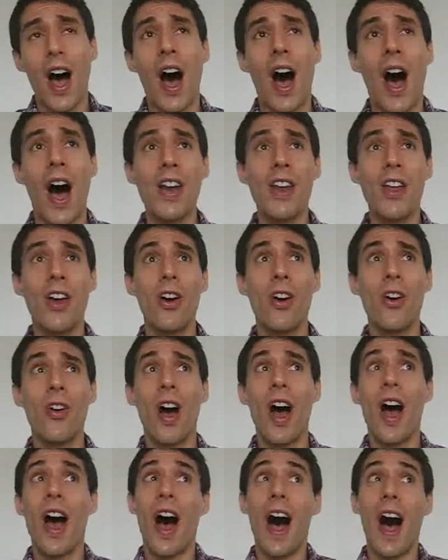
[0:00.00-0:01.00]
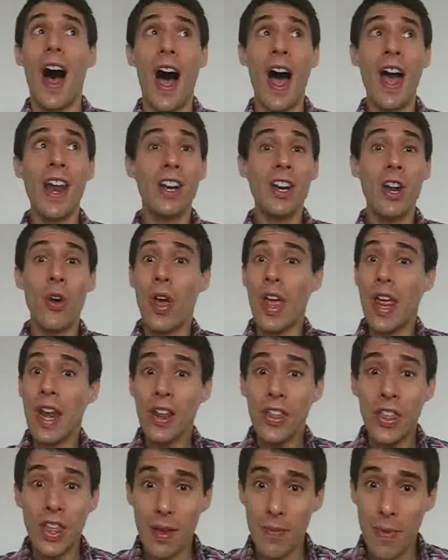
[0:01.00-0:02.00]
I know. I didn't know
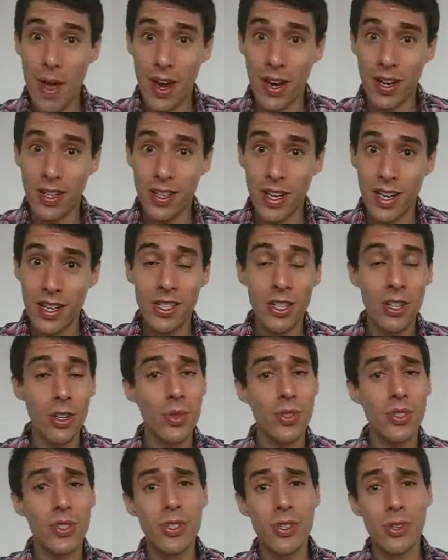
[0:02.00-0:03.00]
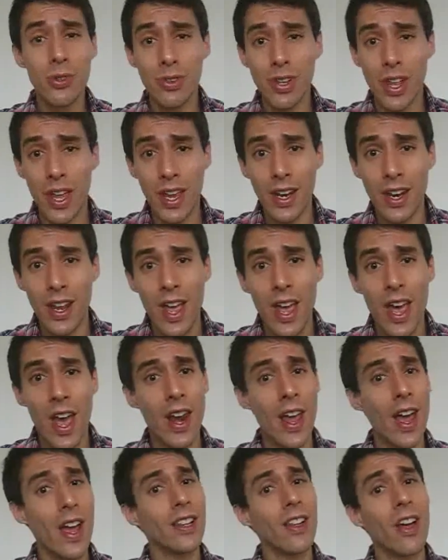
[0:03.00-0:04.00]
anything about it until it was too late
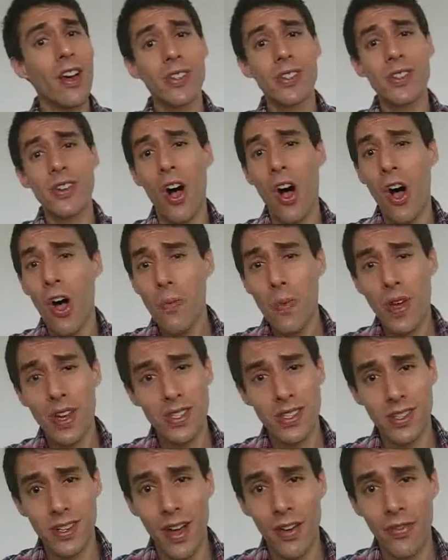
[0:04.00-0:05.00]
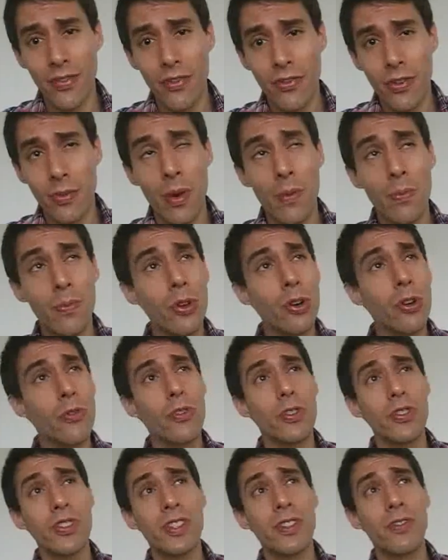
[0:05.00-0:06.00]
and I had lost all my stuff, from a
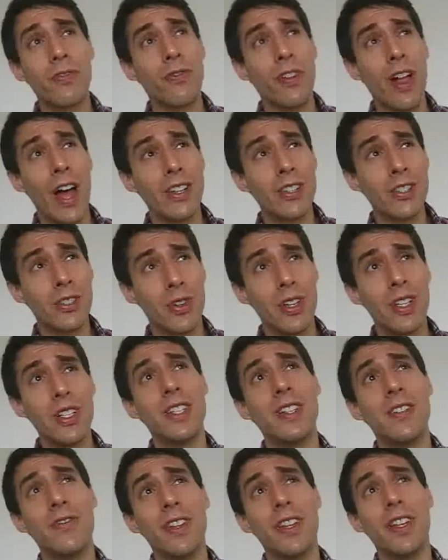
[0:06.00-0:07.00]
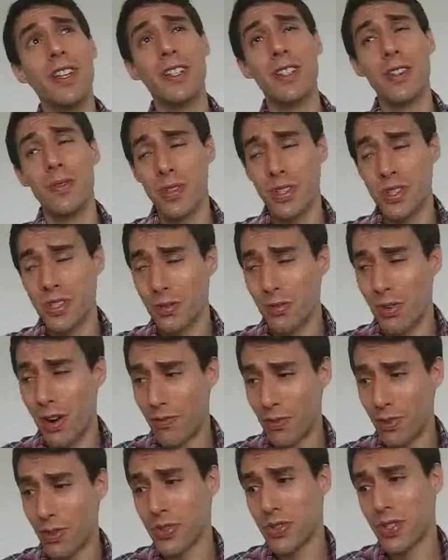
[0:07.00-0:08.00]
beautiful flat screen TV to Mr.
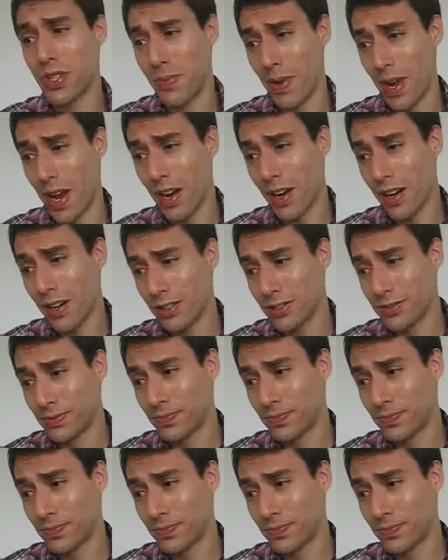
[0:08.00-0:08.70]
Ruffles the bear.